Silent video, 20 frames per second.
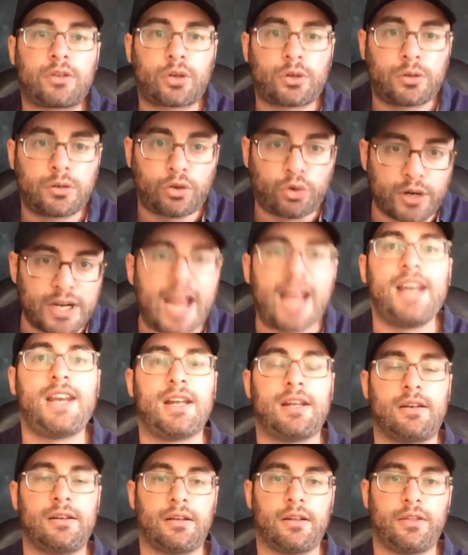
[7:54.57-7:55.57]

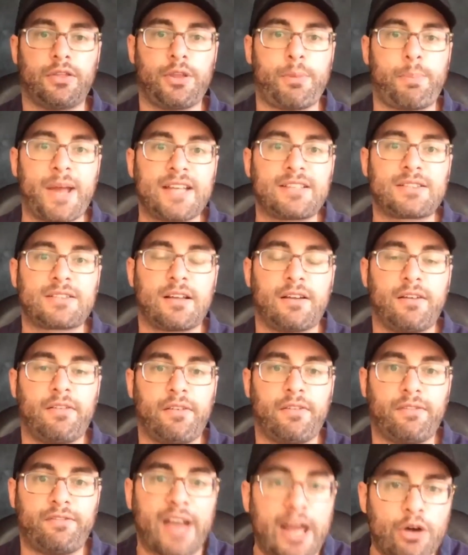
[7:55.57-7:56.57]
created the best
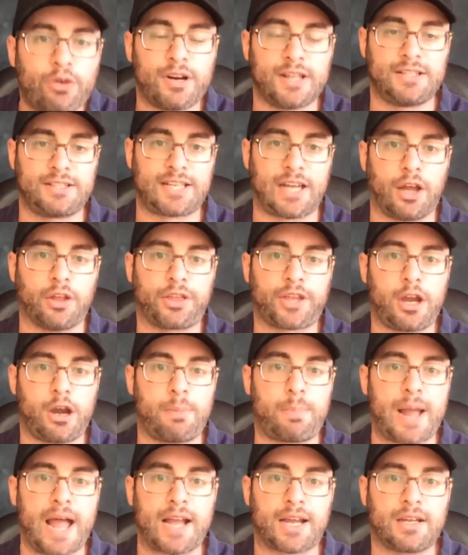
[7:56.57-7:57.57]
veterans health care
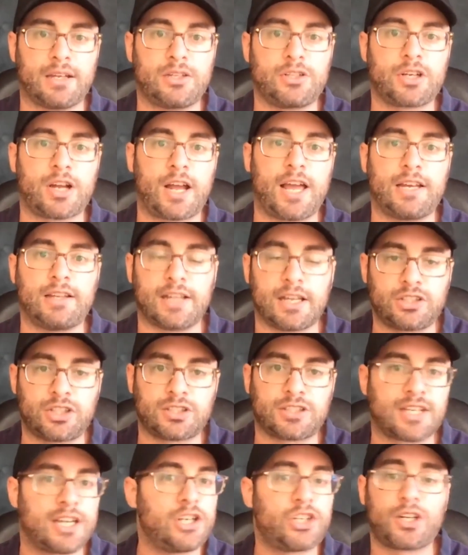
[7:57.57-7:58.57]
package and
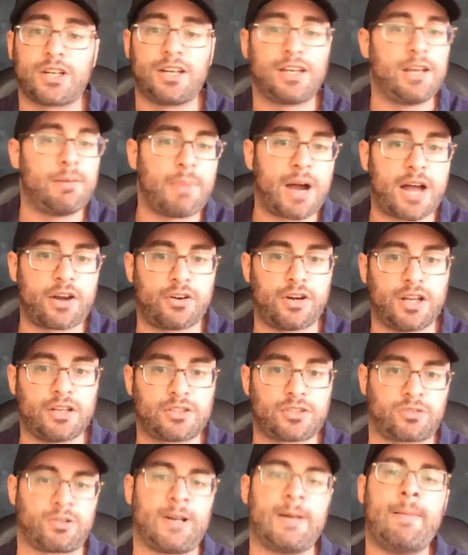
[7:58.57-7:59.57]
legislation in modern
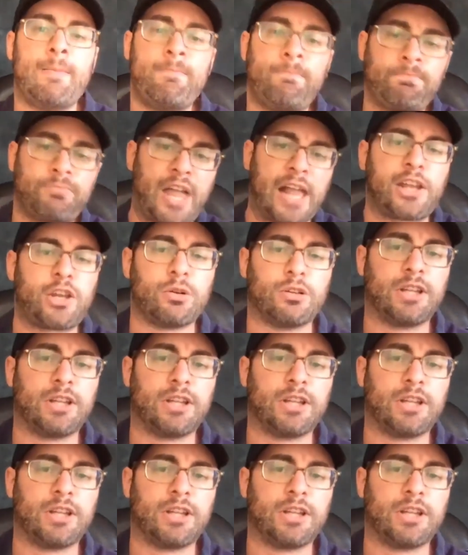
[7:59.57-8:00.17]
history. Thank you,